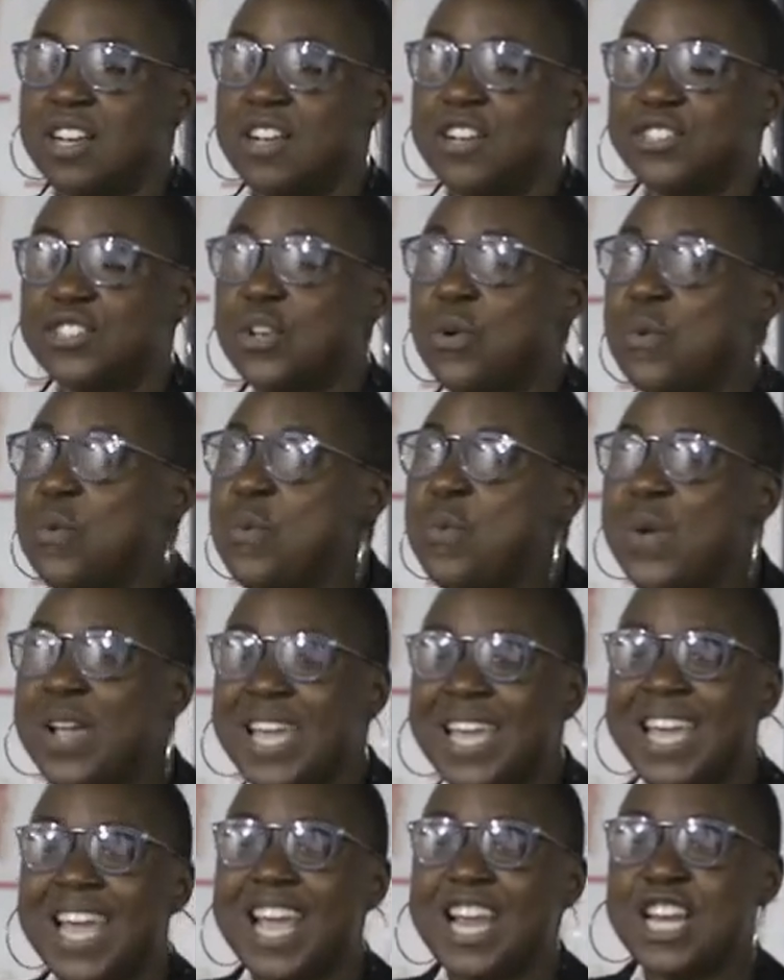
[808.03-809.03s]
So
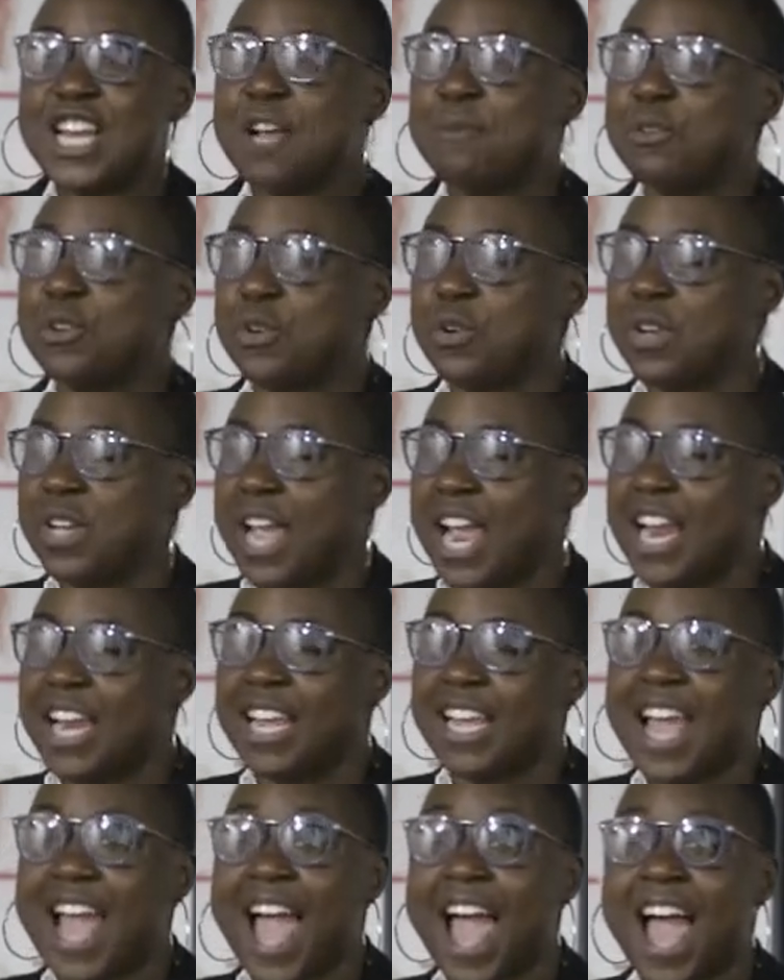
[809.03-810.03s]
we end up
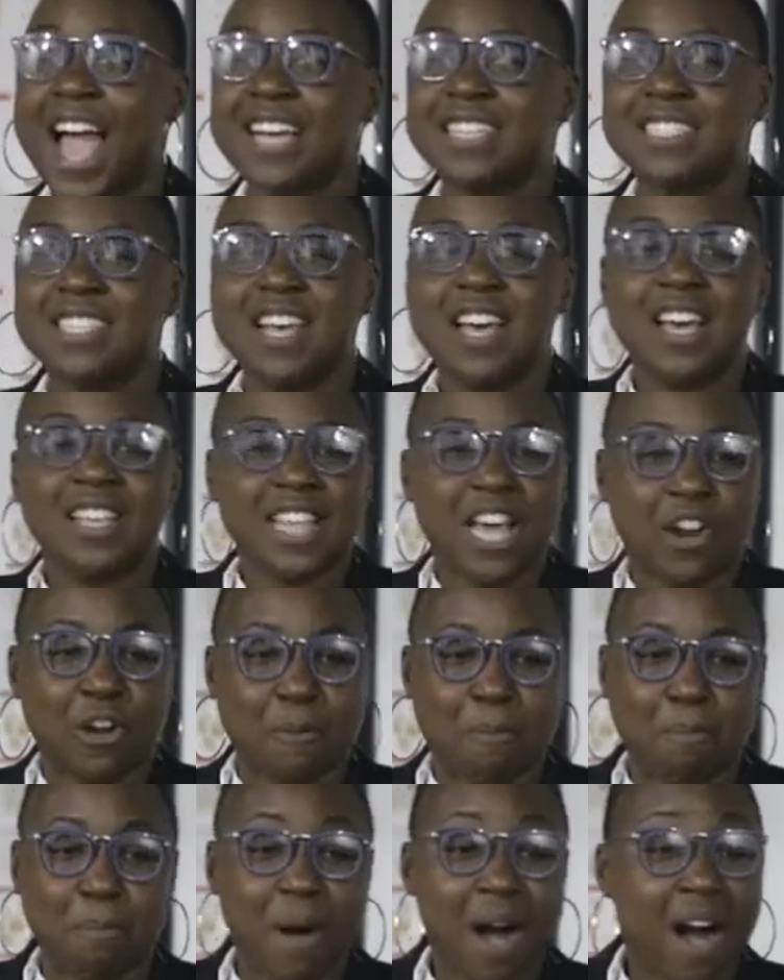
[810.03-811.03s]
creating acts that
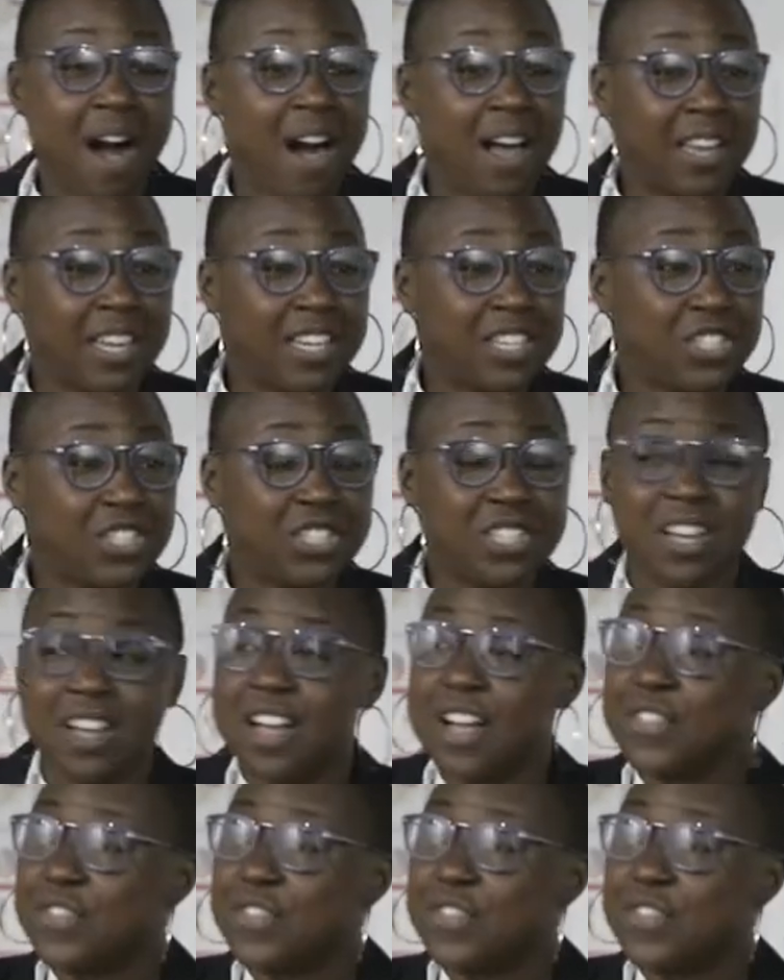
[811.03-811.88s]
are polished,